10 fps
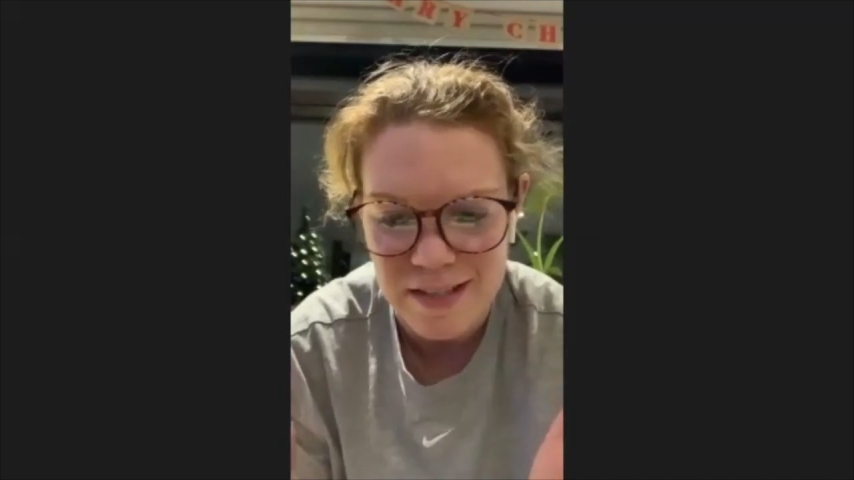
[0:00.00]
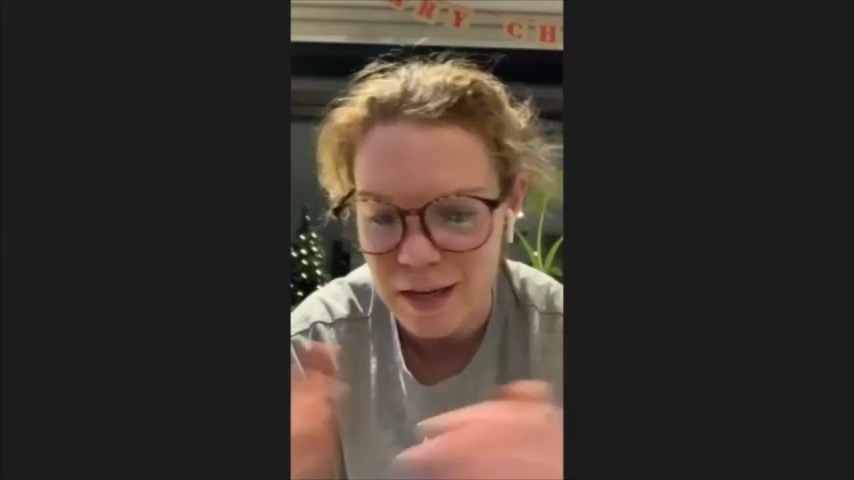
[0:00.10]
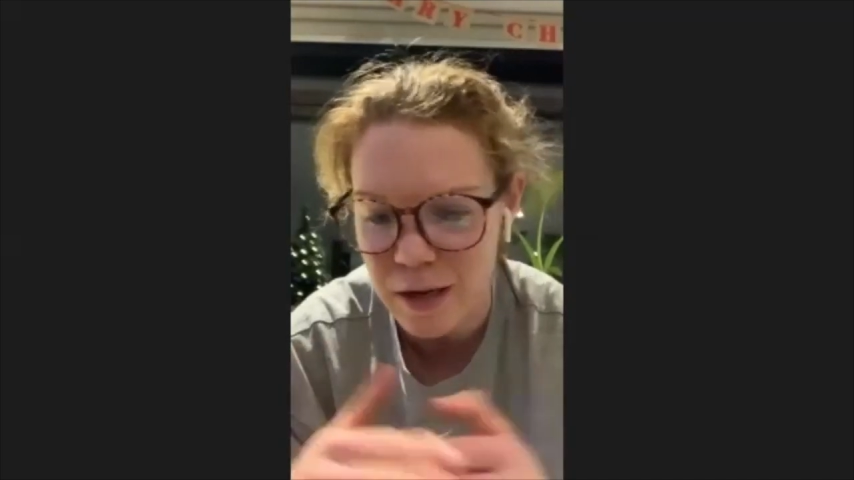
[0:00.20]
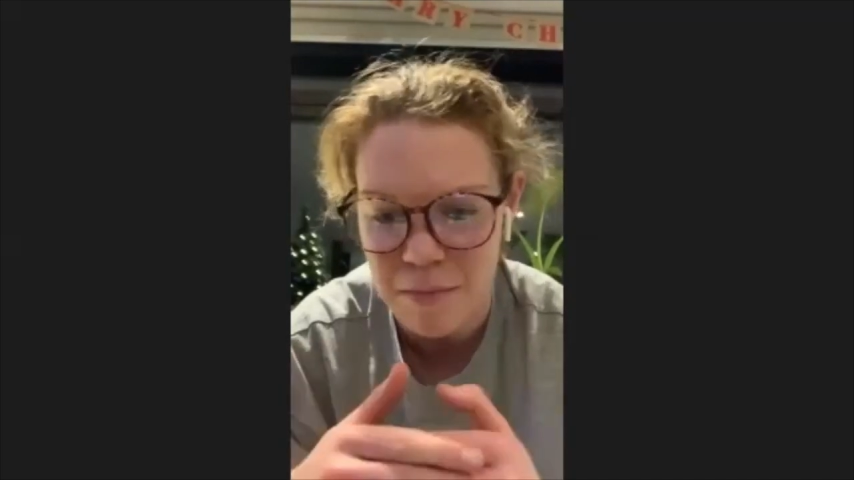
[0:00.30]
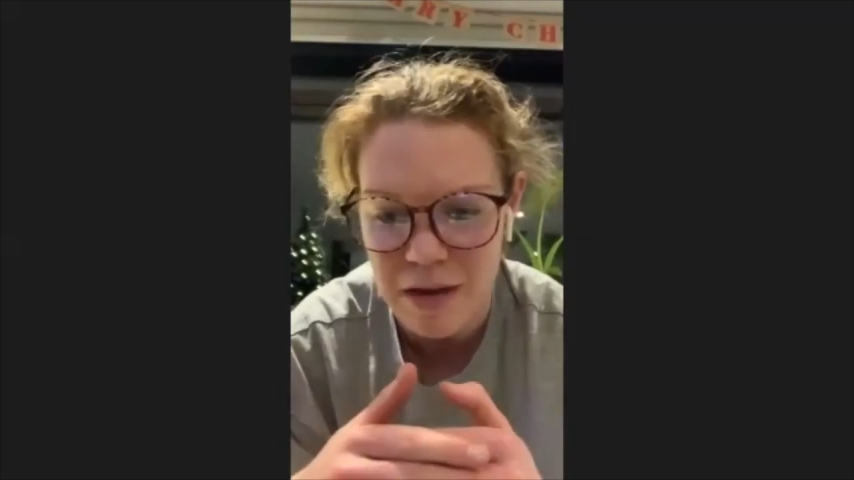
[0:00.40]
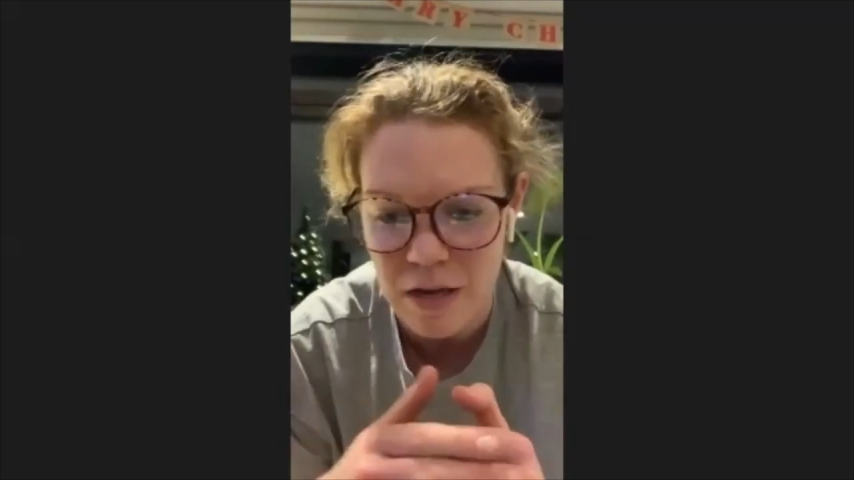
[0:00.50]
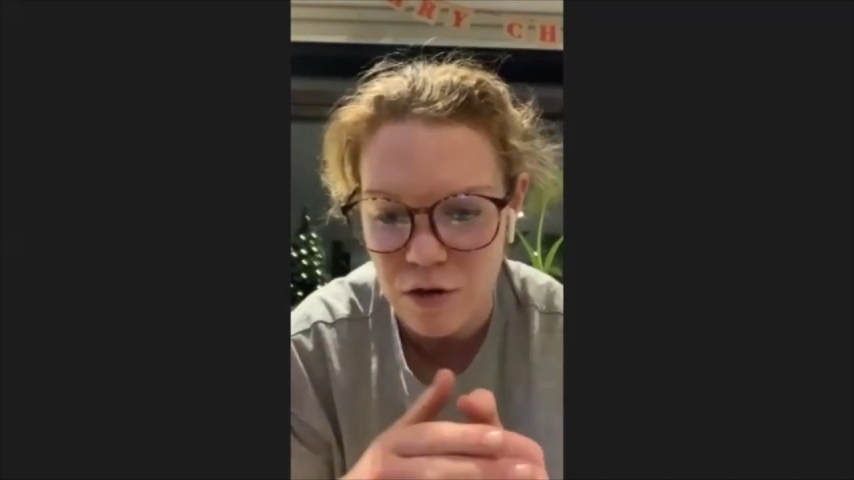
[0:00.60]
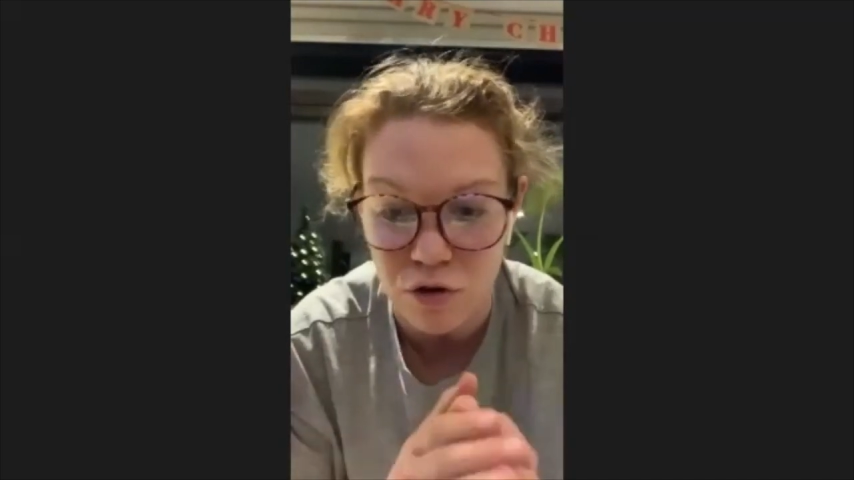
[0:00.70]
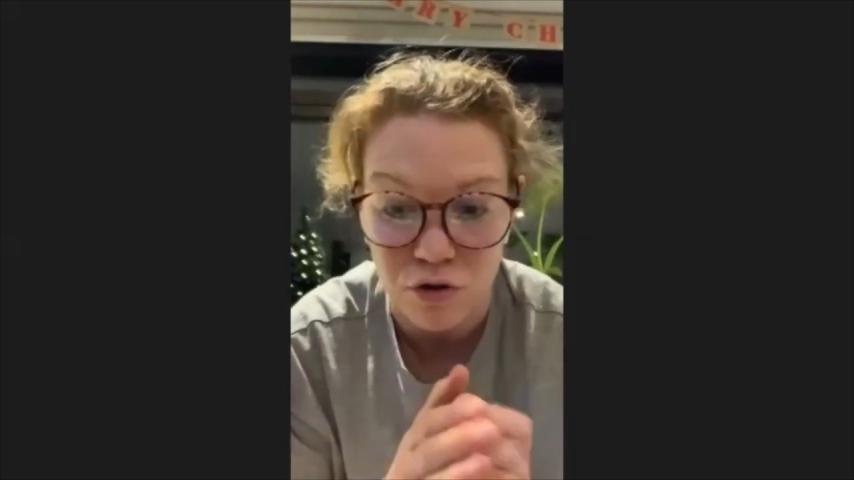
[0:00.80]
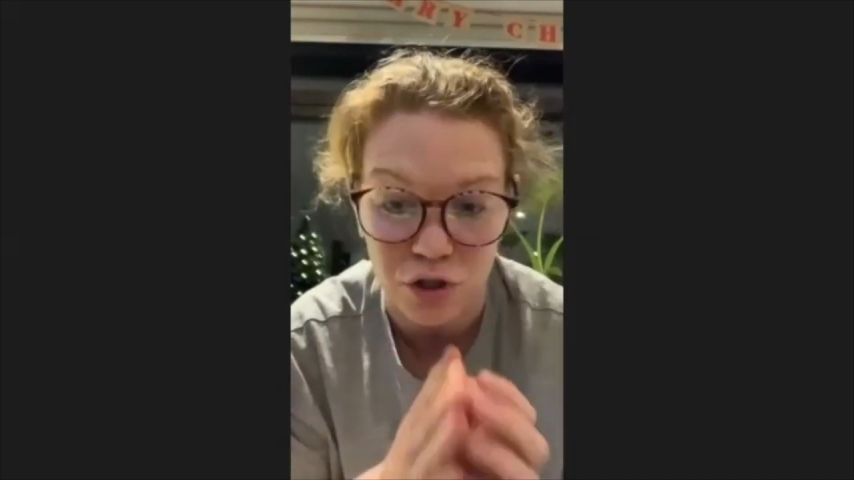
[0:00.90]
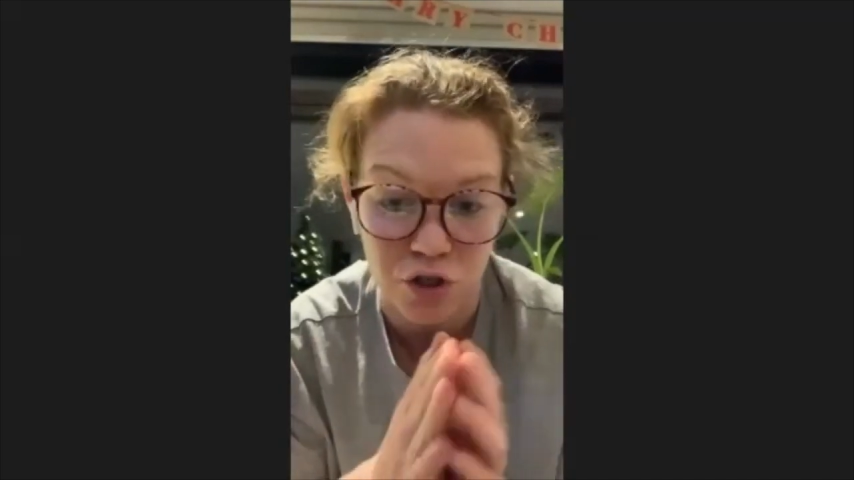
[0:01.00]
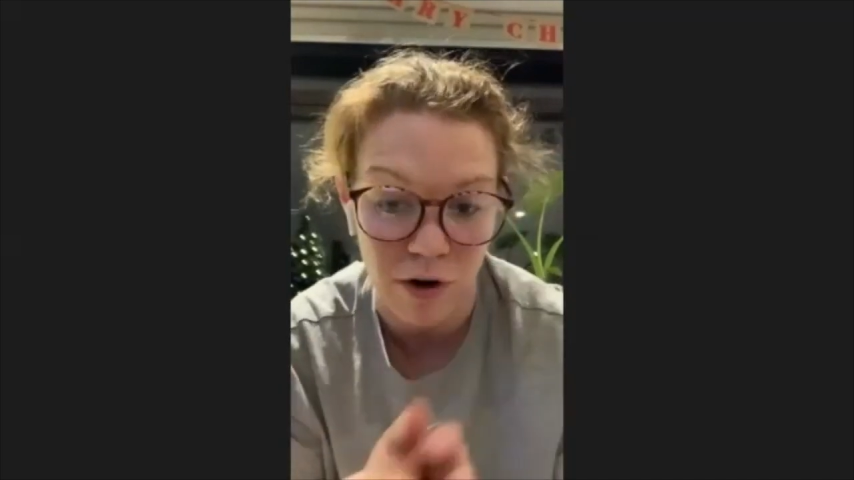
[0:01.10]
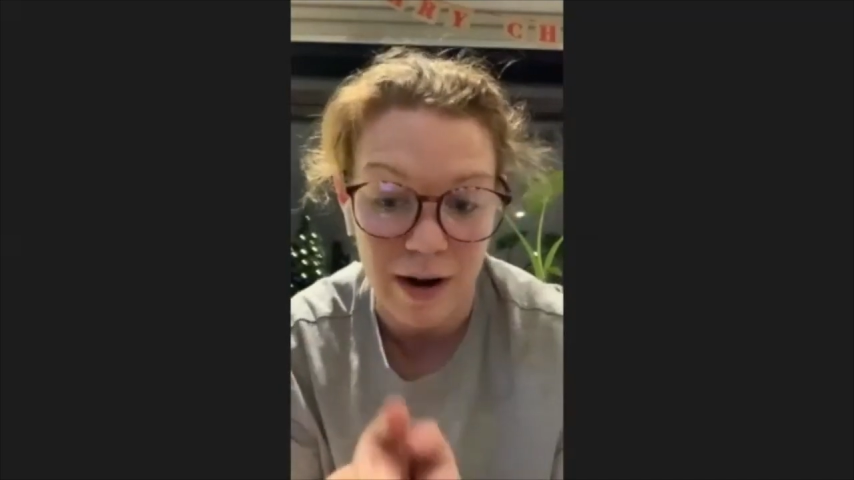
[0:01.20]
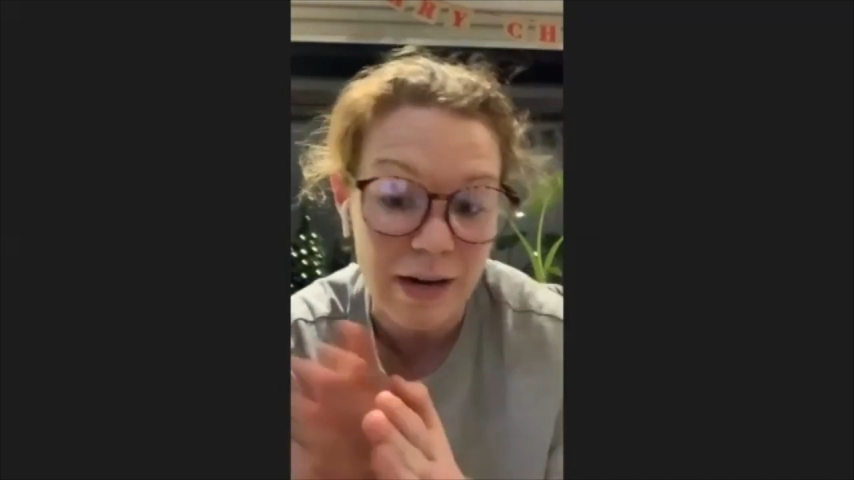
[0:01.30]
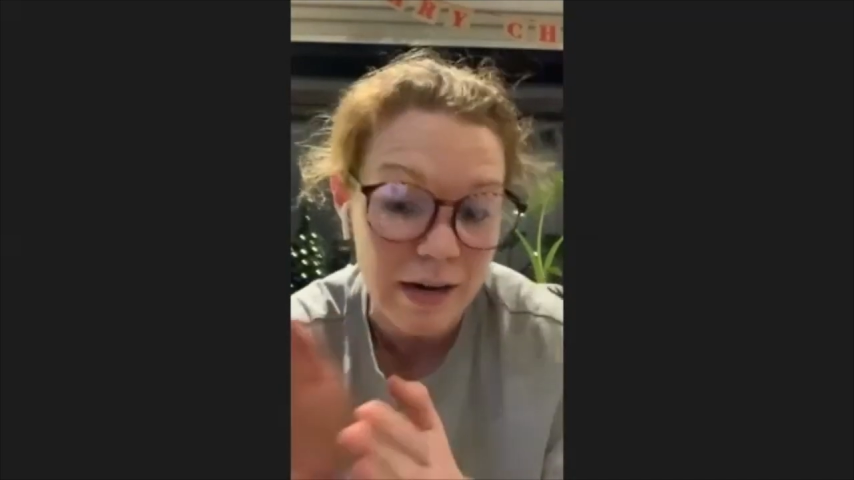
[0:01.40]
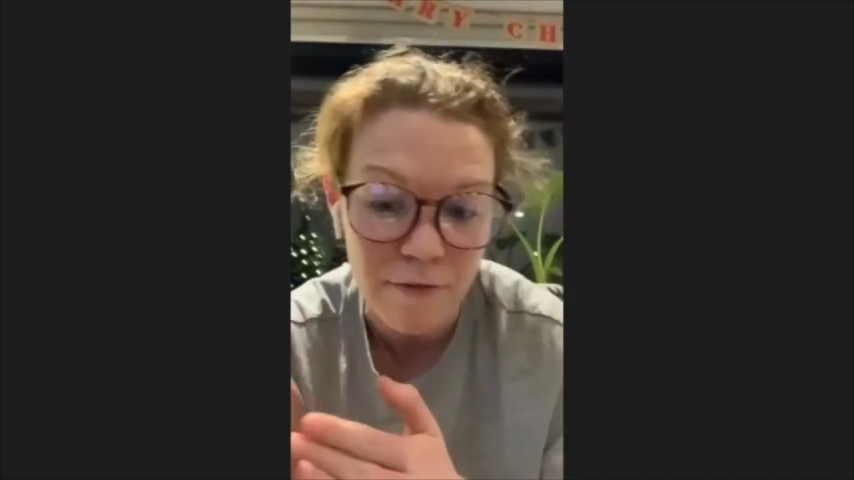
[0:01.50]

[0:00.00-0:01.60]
It can mean you just train